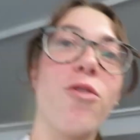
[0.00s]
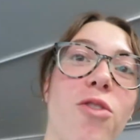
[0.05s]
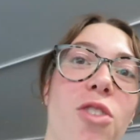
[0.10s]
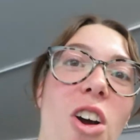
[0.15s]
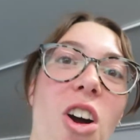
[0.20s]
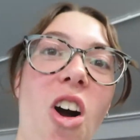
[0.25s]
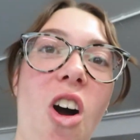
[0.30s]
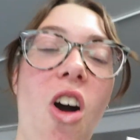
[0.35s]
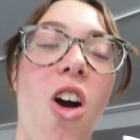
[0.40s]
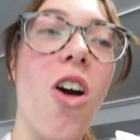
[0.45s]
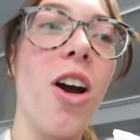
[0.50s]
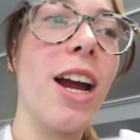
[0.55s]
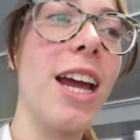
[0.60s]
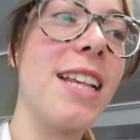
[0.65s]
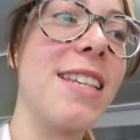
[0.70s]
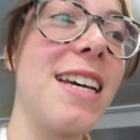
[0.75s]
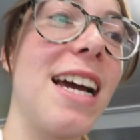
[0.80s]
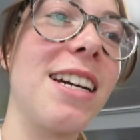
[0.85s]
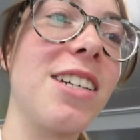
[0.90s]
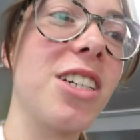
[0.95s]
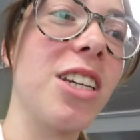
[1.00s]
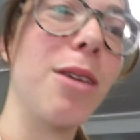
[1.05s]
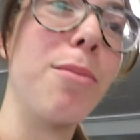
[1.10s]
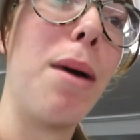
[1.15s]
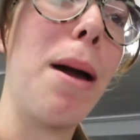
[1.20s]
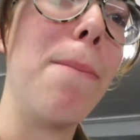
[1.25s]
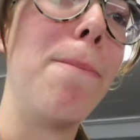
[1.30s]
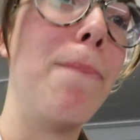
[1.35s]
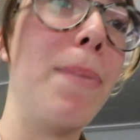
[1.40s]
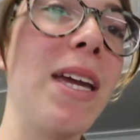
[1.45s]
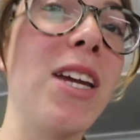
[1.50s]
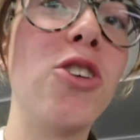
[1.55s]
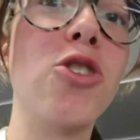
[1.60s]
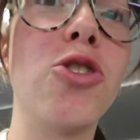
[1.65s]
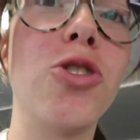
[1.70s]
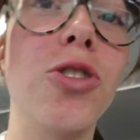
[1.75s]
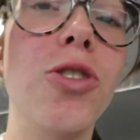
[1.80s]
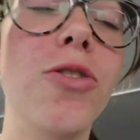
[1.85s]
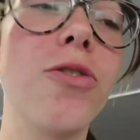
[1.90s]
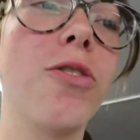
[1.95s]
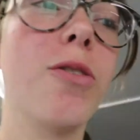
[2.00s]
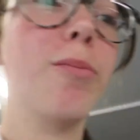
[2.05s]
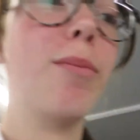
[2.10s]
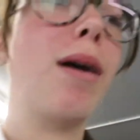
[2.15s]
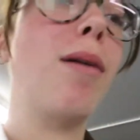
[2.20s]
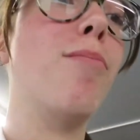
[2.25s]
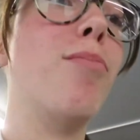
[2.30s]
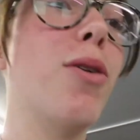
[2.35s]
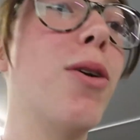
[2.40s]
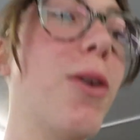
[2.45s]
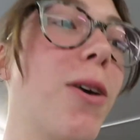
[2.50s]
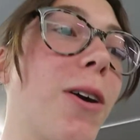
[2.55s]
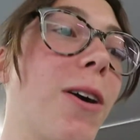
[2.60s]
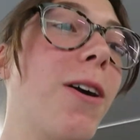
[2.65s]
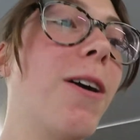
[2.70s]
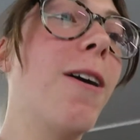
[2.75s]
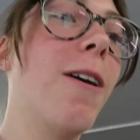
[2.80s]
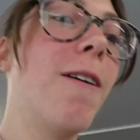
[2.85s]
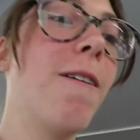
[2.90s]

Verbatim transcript: Wrong, it's actually my beetroot from my burger.